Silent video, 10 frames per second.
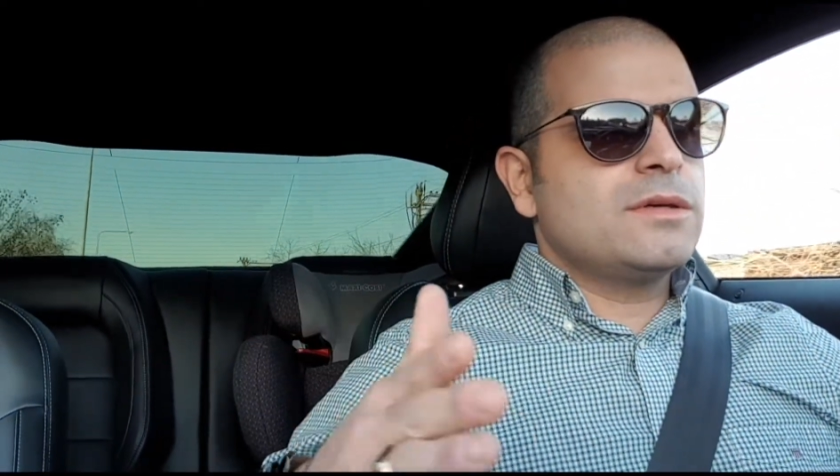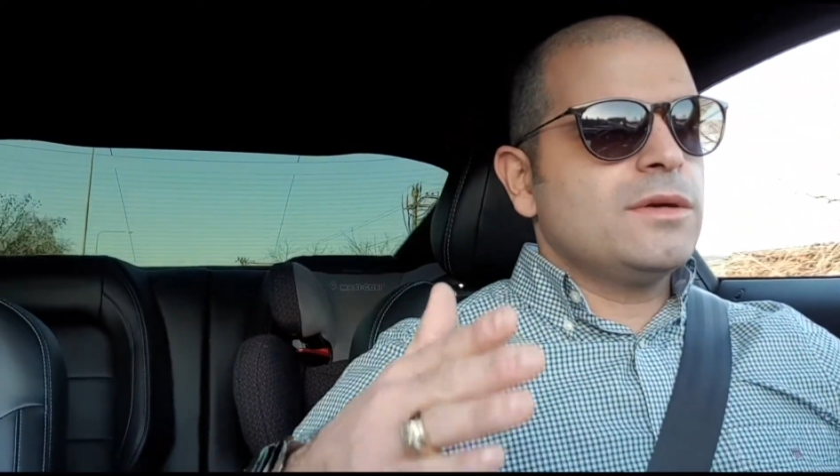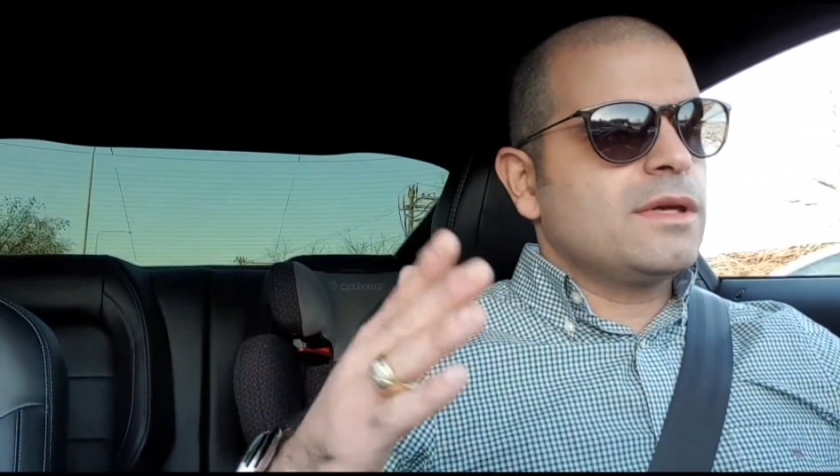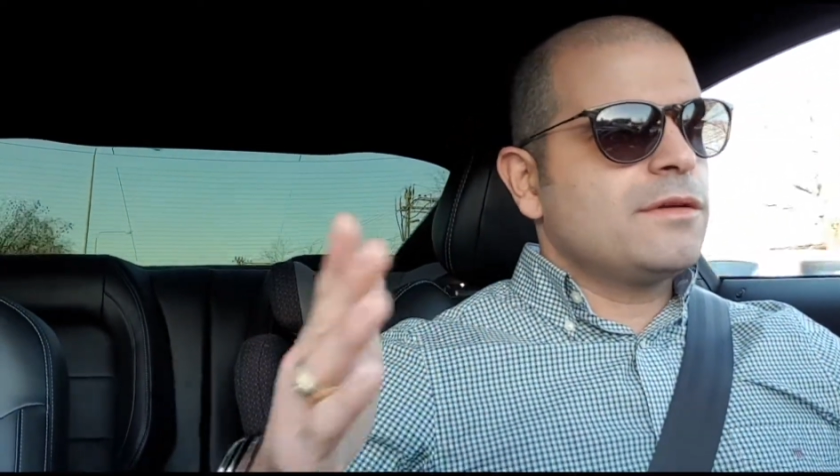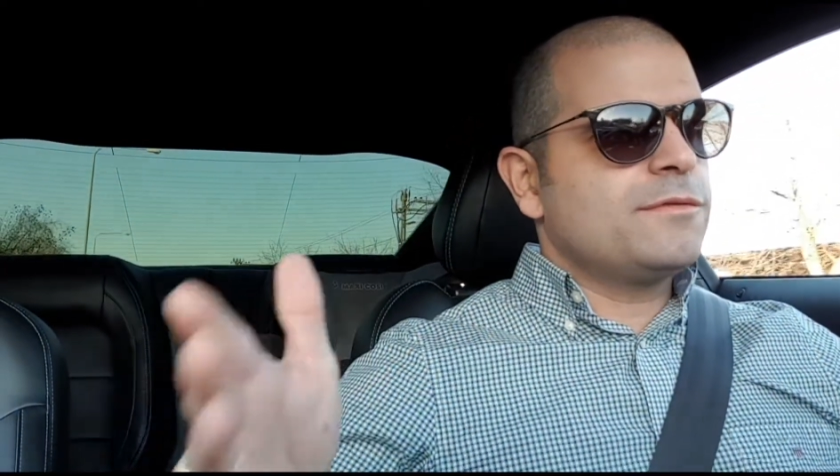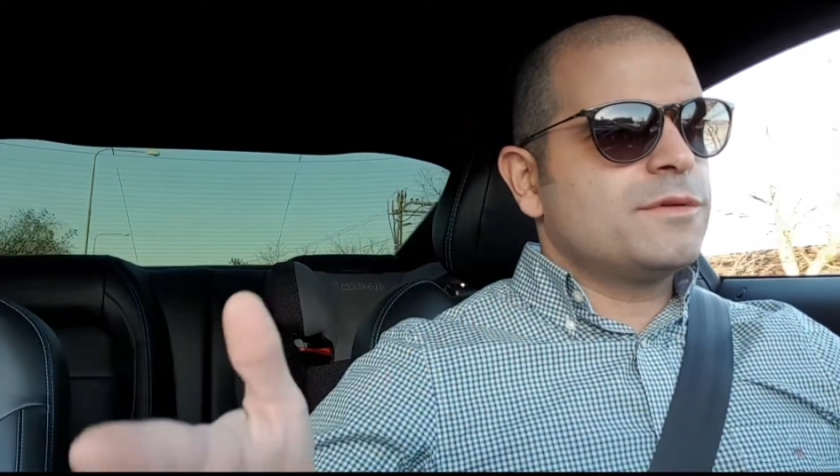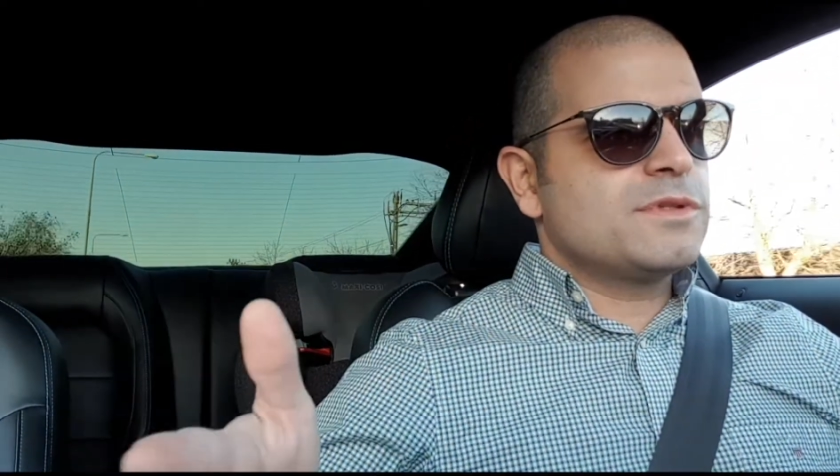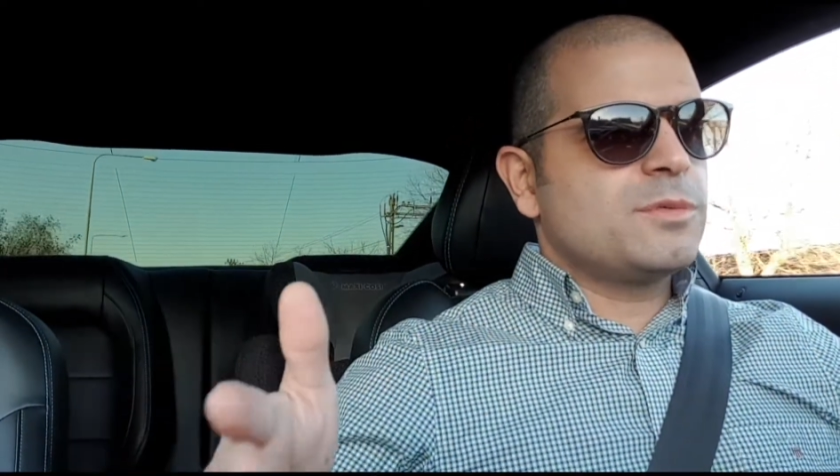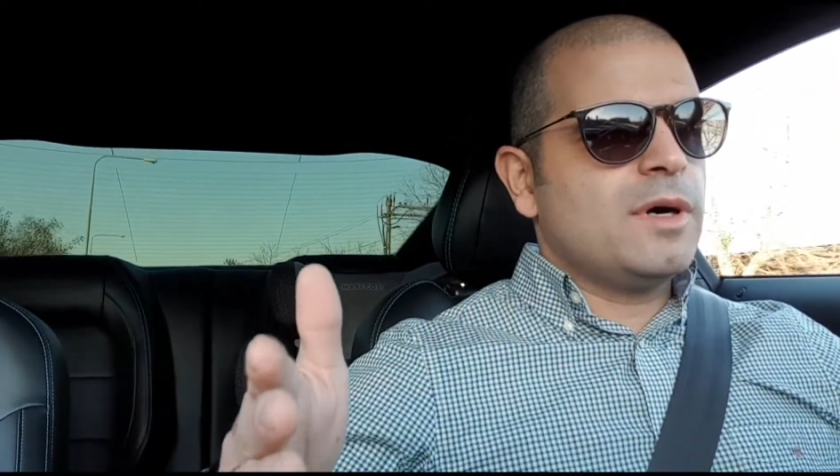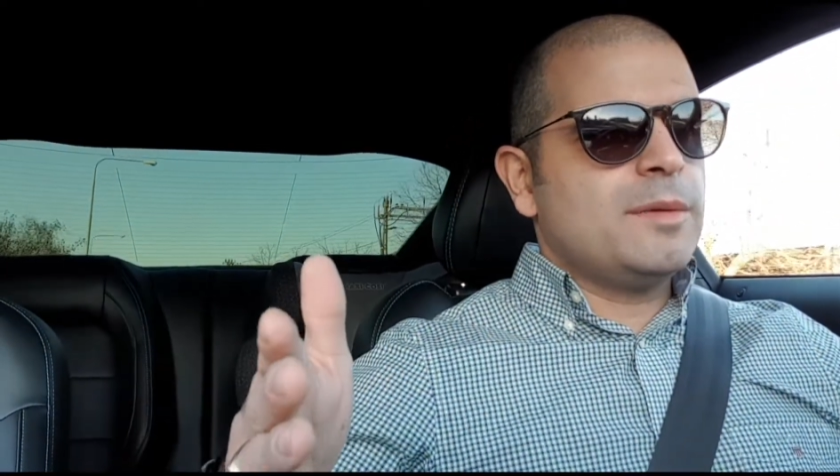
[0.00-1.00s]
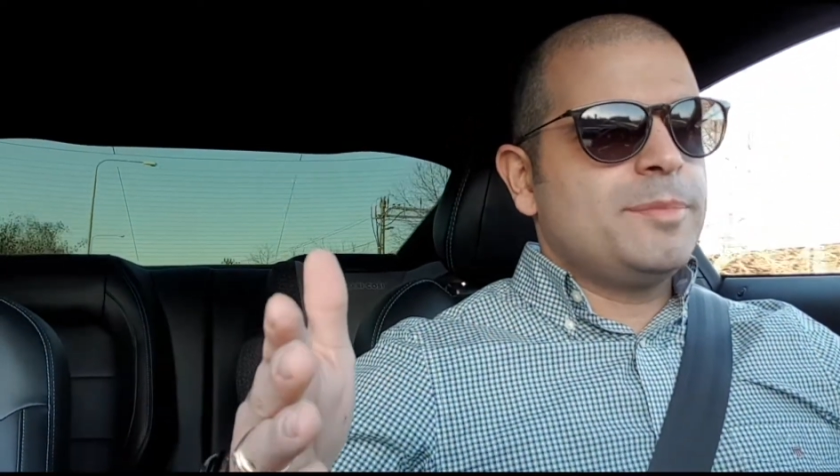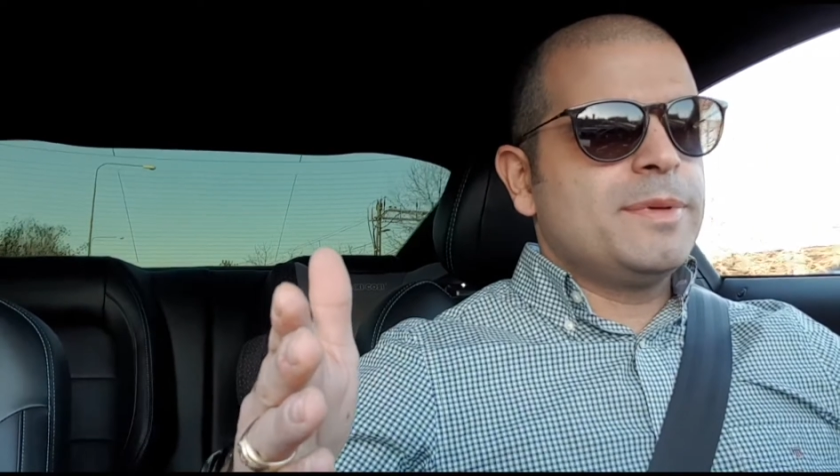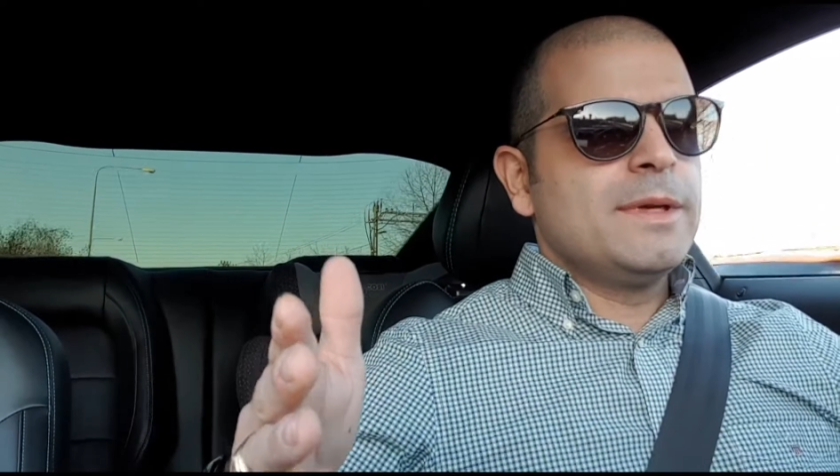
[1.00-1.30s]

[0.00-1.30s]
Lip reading: going in for a swap,